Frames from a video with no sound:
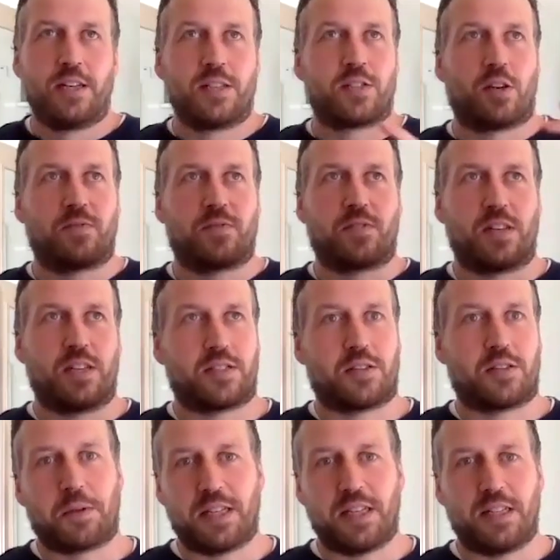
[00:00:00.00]
So if
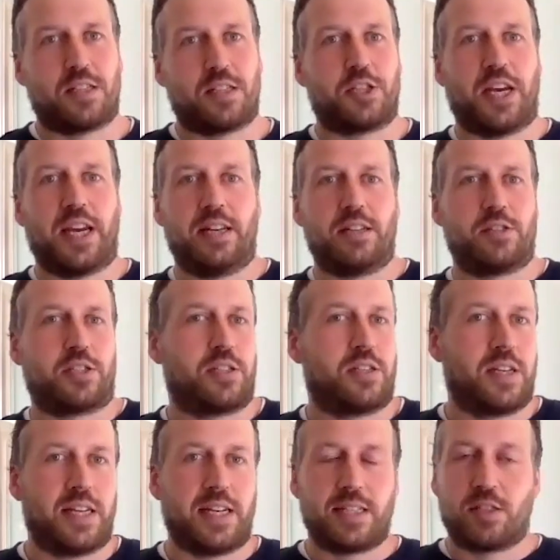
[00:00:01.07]
something needs to change,
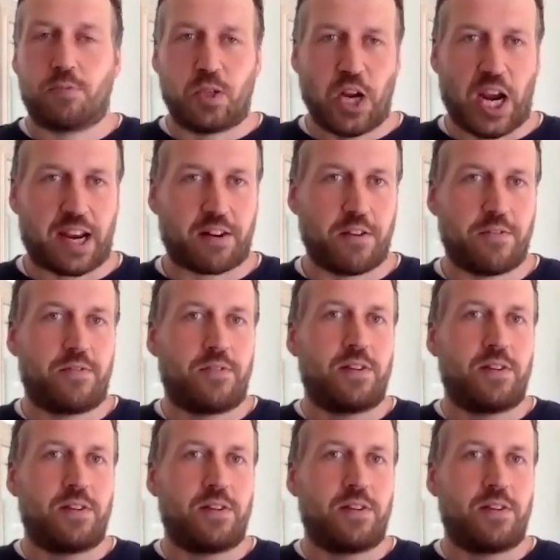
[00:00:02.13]
it's objective.